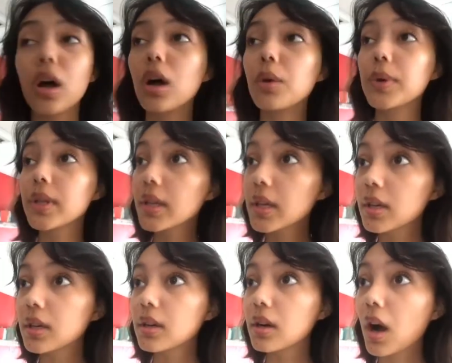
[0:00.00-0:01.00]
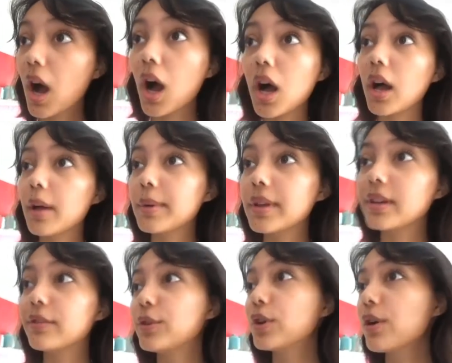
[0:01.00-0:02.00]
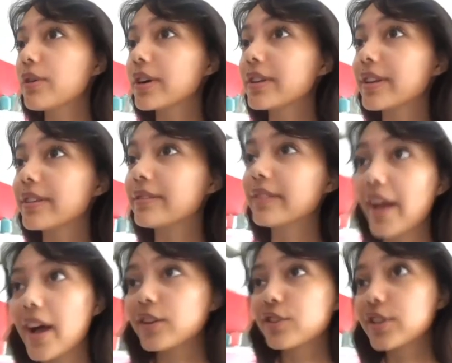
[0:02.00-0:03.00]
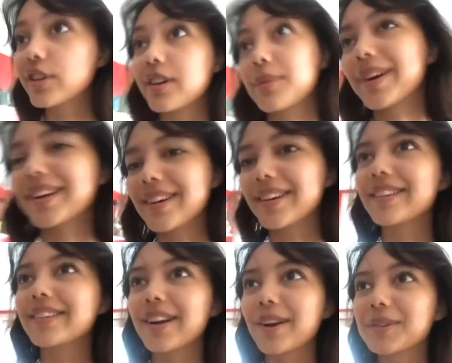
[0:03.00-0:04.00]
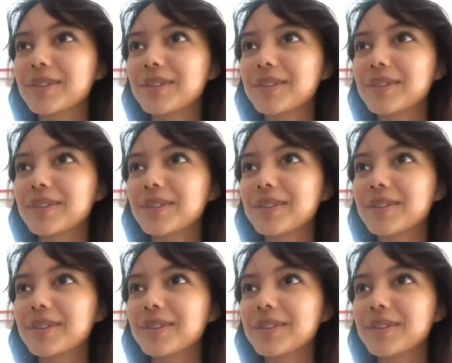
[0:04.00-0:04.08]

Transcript: Really? Uh, I mean, if you know her, then yeah, sure, why not? Here you go.